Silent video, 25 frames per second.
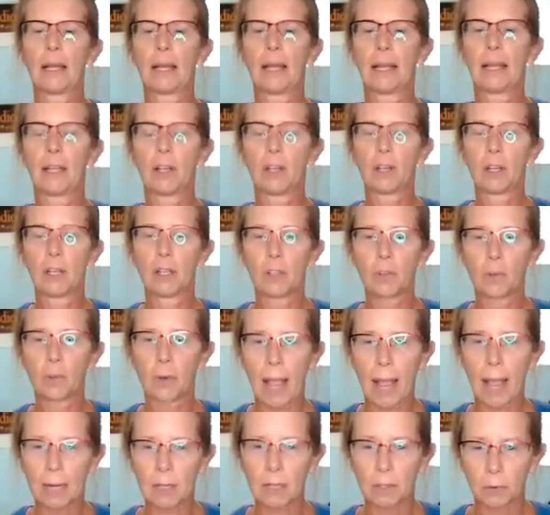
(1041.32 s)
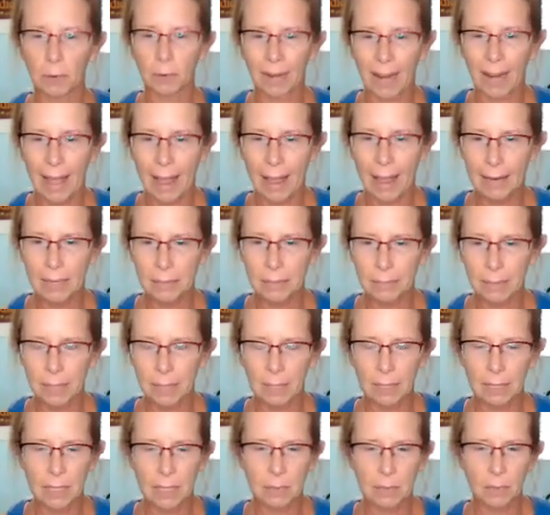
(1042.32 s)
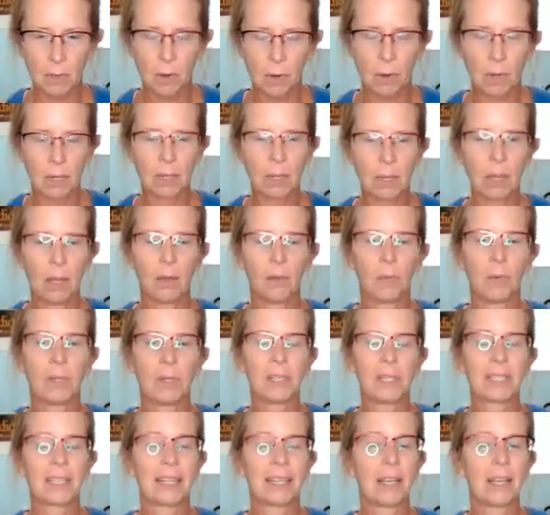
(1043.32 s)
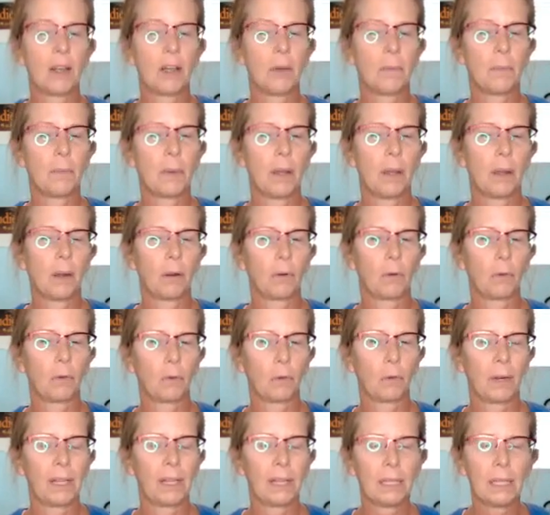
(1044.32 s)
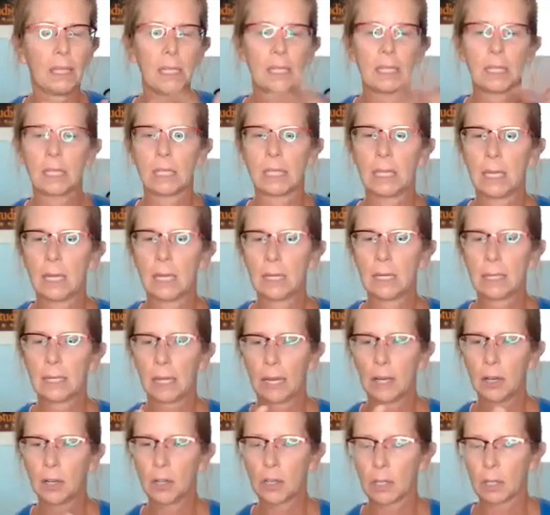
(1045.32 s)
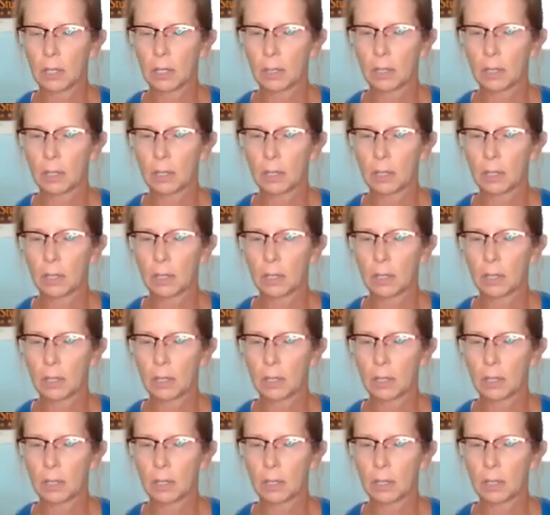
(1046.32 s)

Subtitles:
contract, relax mechanism going, which is going to help release tension.